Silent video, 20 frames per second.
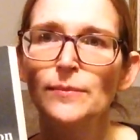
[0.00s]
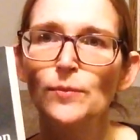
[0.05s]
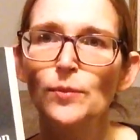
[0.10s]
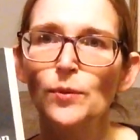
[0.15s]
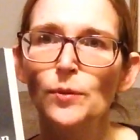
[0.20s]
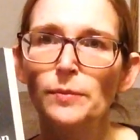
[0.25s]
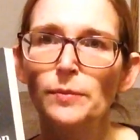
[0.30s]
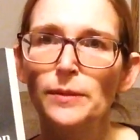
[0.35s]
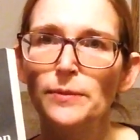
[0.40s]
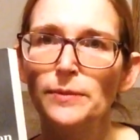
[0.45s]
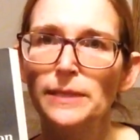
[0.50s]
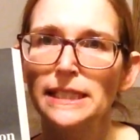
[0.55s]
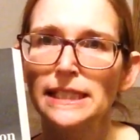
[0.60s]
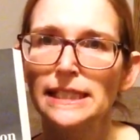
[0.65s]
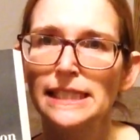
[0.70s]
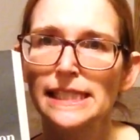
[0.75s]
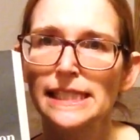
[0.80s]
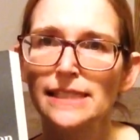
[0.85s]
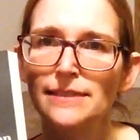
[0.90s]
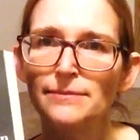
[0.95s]
we'll be
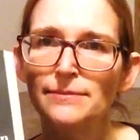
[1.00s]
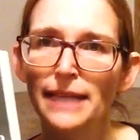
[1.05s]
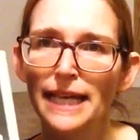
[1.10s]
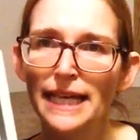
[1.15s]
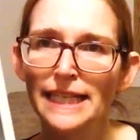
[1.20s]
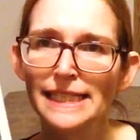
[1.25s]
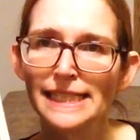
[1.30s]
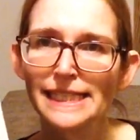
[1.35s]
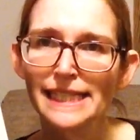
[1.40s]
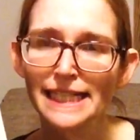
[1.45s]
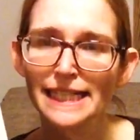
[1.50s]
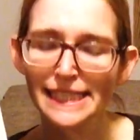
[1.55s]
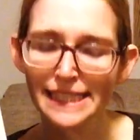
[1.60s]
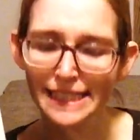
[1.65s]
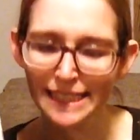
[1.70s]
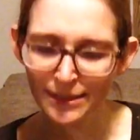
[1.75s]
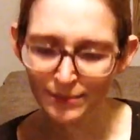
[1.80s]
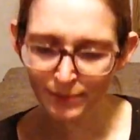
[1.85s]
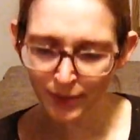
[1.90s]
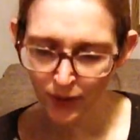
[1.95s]
reading some Anne
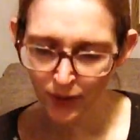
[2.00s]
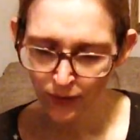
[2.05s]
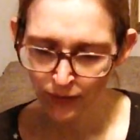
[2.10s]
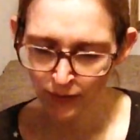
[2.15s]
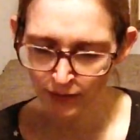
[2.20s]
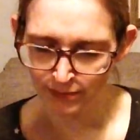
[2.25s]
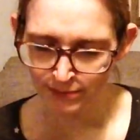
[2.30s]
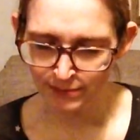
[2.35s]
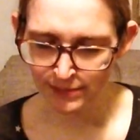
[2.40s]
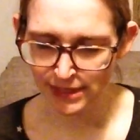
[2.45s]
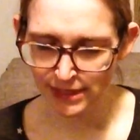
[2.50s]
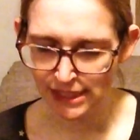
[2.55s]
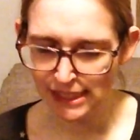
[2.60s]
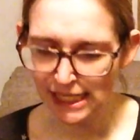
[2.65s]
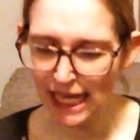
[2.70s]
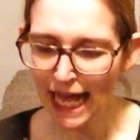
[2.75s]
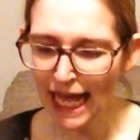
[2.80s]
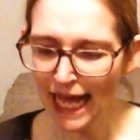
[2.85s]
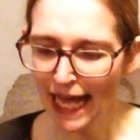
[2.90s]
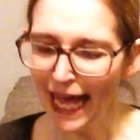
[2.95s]
Sexton poems.
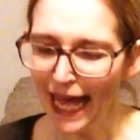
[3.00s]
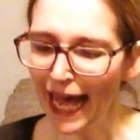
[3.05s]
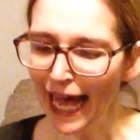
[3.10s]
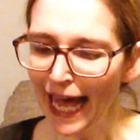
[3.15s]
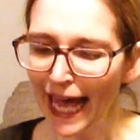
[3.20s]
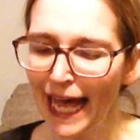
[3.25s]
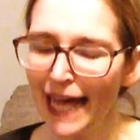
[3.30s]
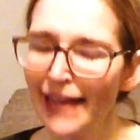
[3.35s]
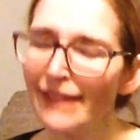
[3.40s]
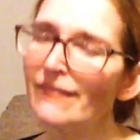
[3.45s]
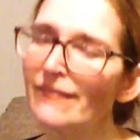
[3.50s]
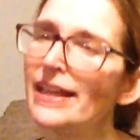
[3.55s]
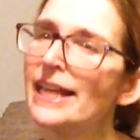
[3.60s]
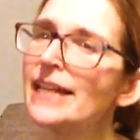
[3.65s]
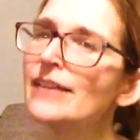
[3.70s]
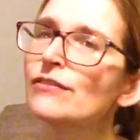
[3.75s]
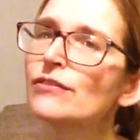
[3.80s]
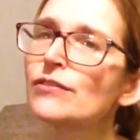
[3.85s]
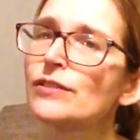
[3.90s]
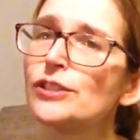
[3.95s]
And
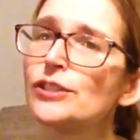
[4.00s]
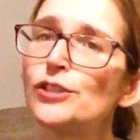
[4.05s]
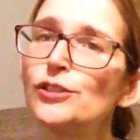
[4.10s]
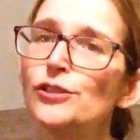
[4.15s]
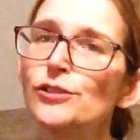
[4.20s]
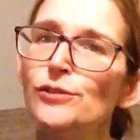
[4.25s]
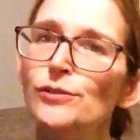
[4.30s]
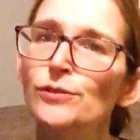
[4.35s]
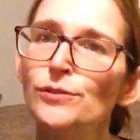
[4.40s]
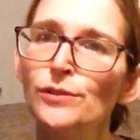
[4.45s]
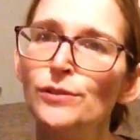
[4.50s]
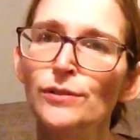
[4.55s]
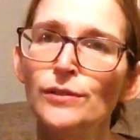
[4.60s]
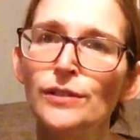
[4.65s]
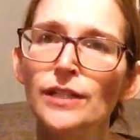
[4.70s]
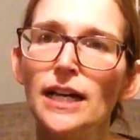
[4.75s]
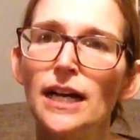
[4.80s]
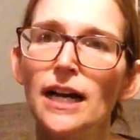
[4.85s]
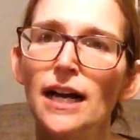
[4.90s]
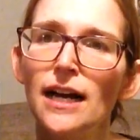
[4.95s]
then for
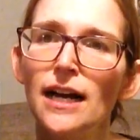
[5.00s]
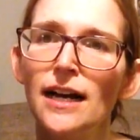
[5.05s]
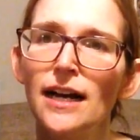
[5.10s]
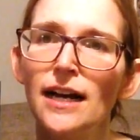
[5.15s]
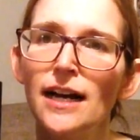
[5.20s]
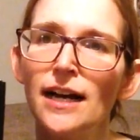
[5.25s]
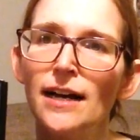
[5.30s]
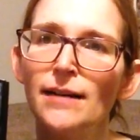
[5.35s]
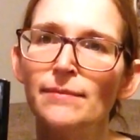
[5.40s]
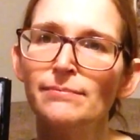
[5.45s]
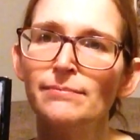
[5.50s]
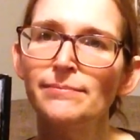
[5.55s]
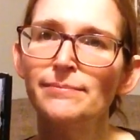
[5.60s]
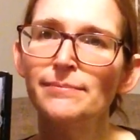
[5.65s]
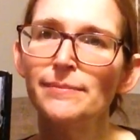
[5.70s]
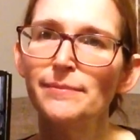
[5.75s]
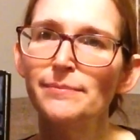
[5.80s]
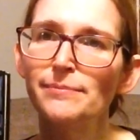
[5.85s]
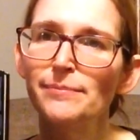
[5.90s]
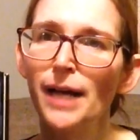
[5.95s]
June,
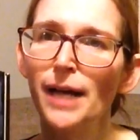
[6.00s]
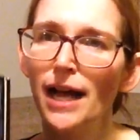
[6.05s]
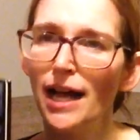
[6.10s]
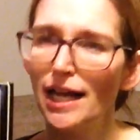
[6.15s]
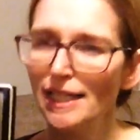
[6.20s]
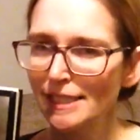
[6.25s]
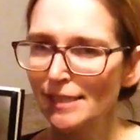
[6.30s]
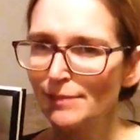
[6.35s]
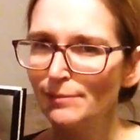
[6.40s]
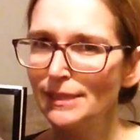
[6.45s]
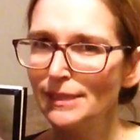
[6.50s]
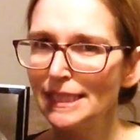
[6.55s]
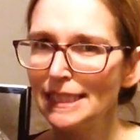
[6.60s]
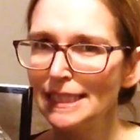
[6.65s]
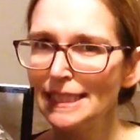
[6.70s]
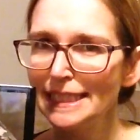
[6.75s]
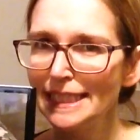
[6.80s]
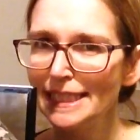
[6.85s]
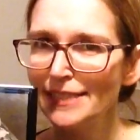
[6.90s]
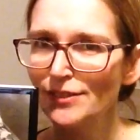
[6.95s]
possibly
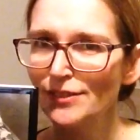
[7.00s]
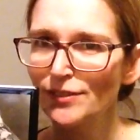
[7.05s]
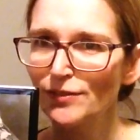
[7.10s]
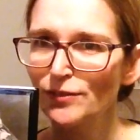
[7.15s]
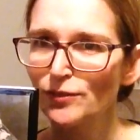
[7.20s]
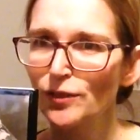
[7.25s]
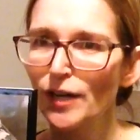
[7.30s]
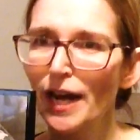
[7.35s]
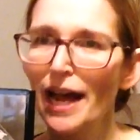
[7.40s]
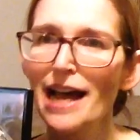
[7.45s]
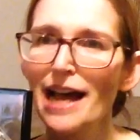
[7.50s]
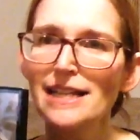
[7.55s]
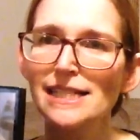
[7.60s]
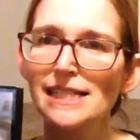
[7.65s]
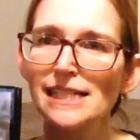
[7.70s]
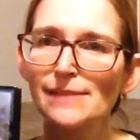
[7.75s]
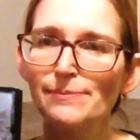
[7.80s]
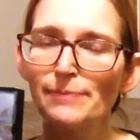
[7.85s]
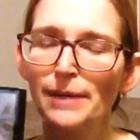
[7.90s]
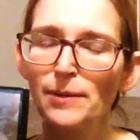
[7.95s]
Leaves of
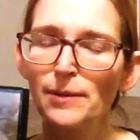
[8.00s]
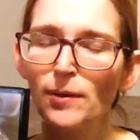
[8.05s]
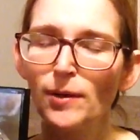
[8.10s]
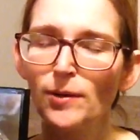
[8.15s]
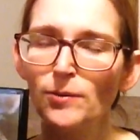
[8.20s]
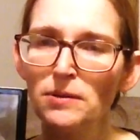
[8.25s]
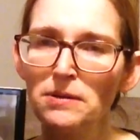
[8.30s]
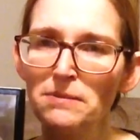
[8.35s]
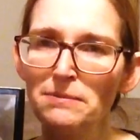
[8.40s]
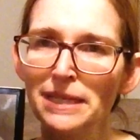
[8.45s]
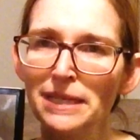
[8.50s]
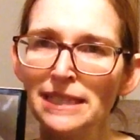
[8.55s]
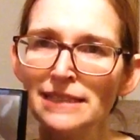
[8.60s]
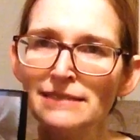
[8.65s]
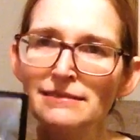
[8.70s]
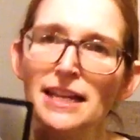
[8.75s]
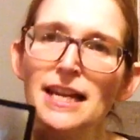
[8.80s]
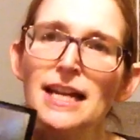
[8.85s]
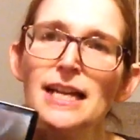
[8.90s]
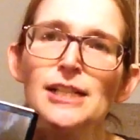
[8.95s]
Grass by Walt Whitman.